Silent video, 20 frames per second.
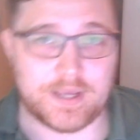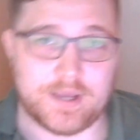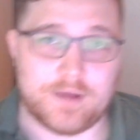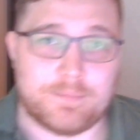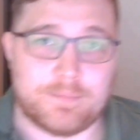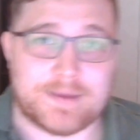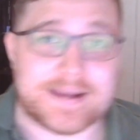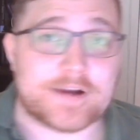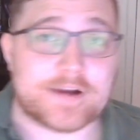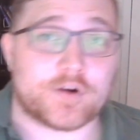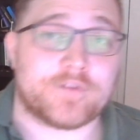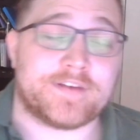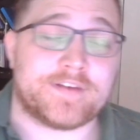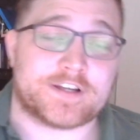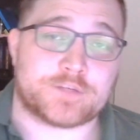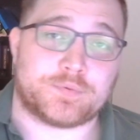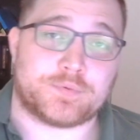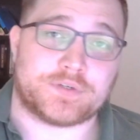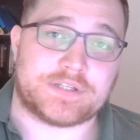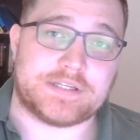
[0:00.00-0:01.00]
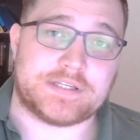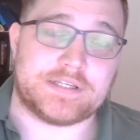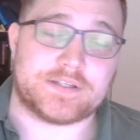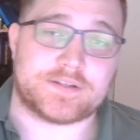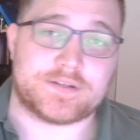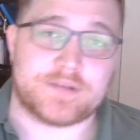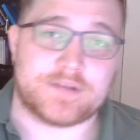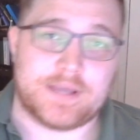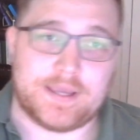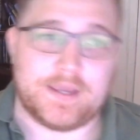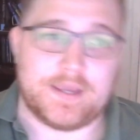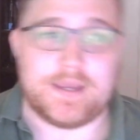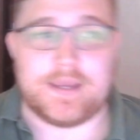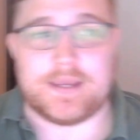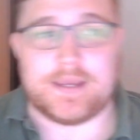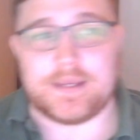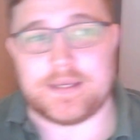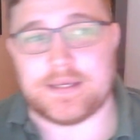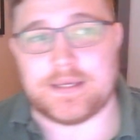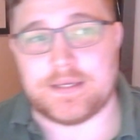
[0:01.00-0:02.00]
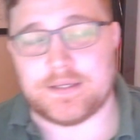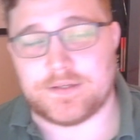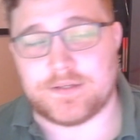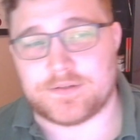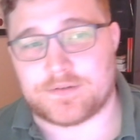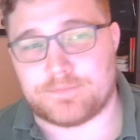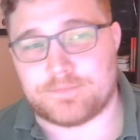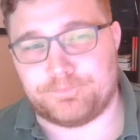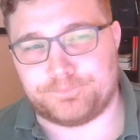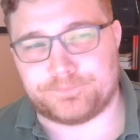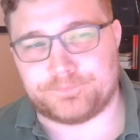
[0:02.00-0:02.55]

My area of expertise is